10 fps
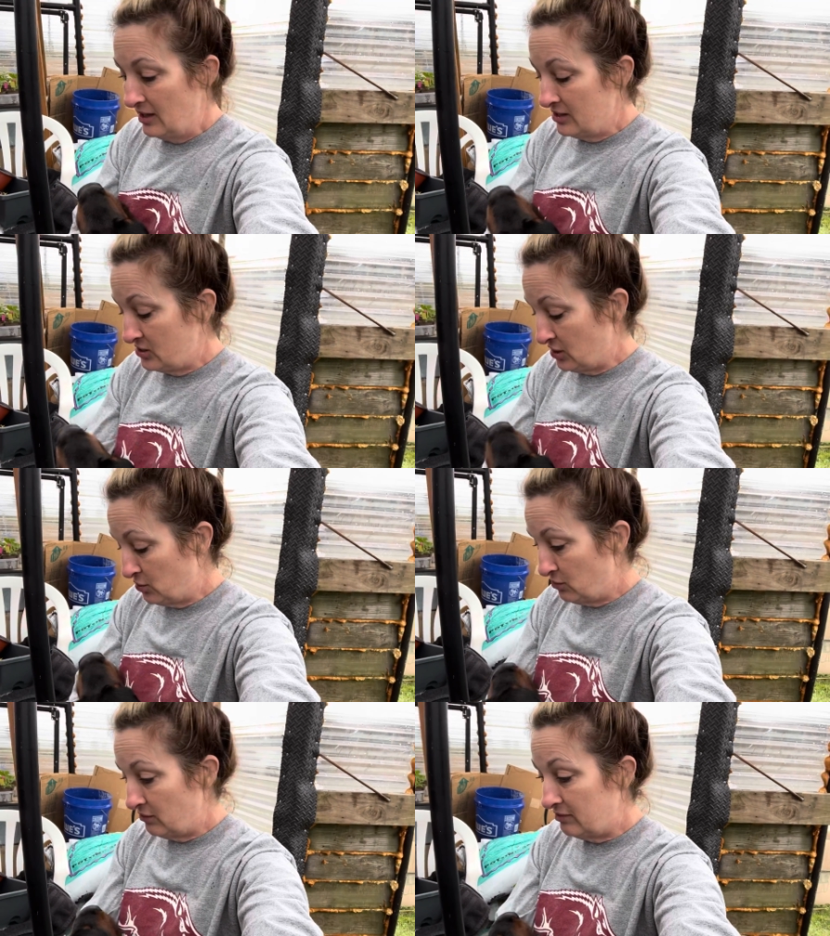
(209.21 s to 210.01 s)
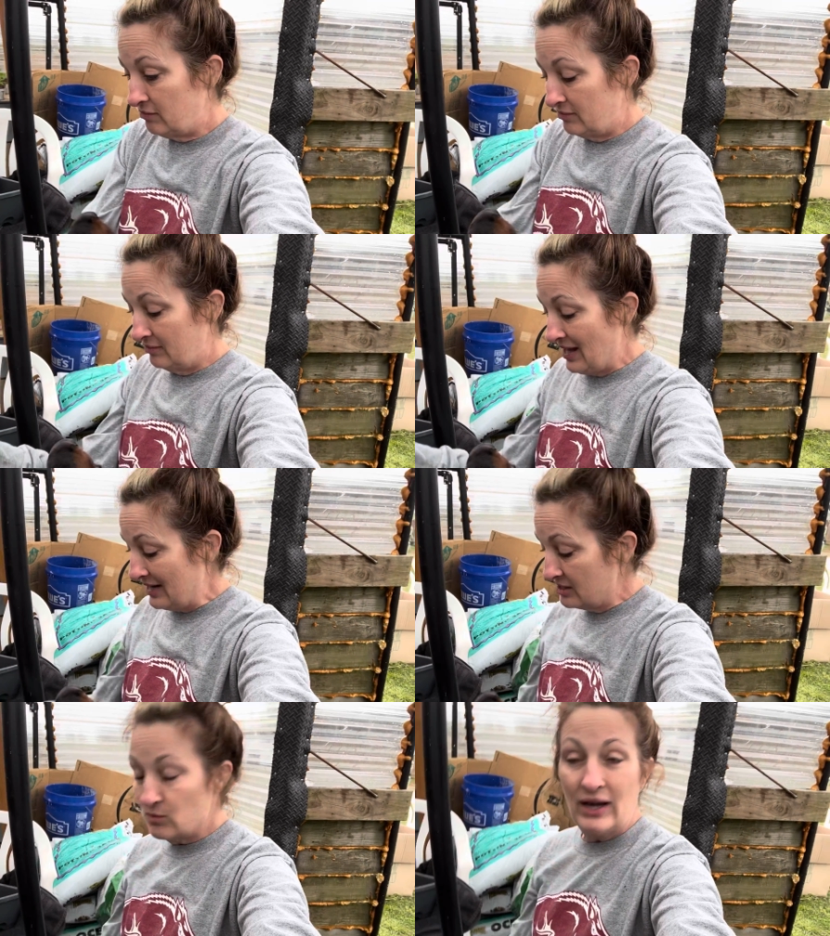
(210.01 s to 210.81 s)
So that
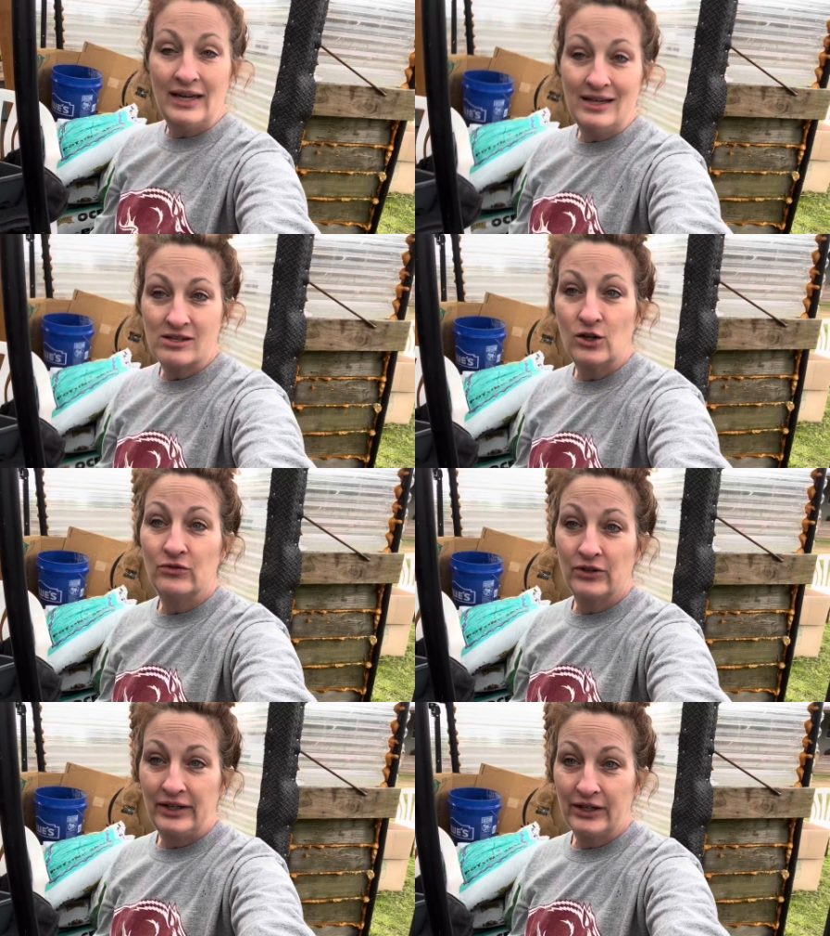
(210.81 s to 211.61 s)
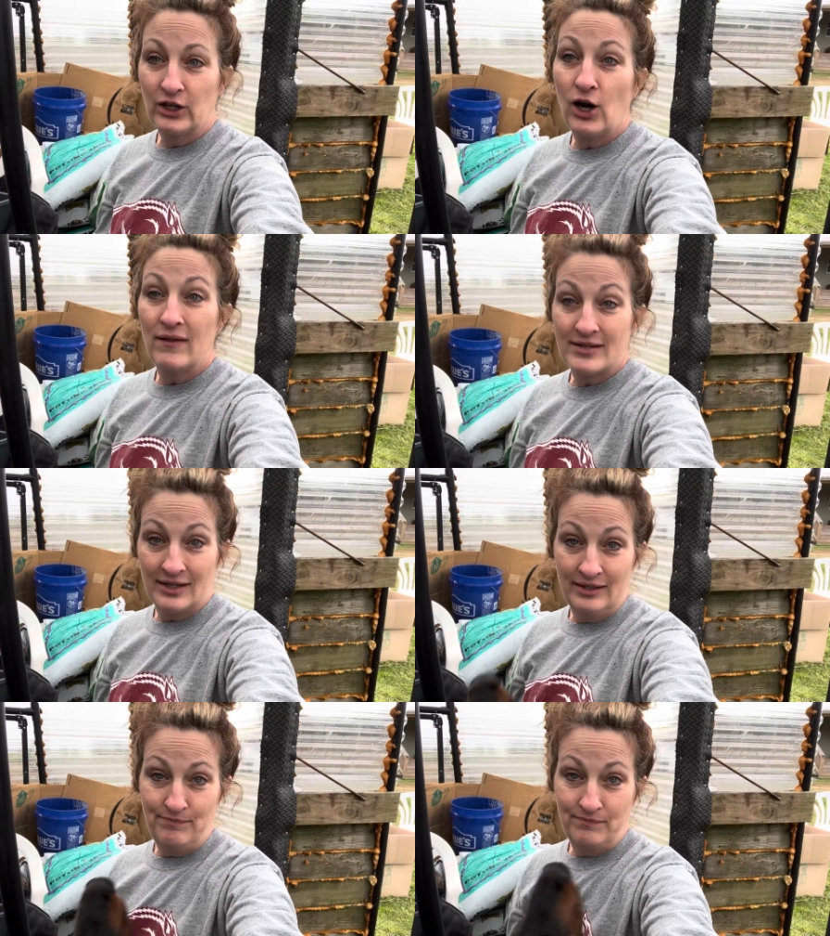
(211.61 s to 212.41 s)
is why he is over here all the
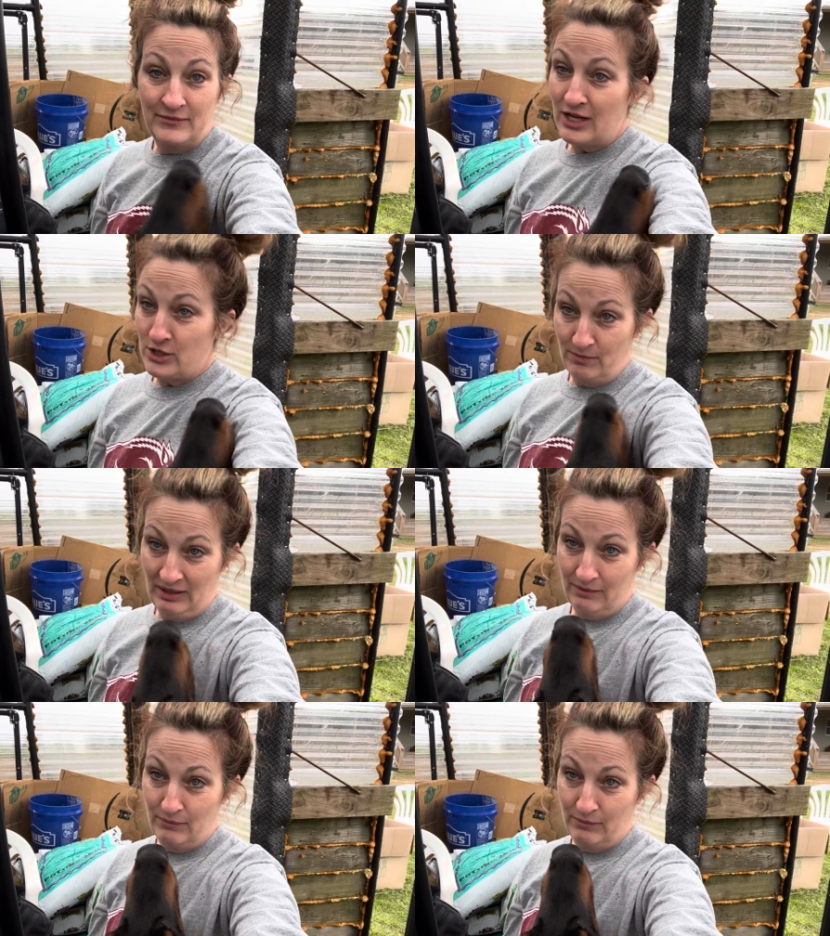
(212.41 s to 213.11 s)
time touching me,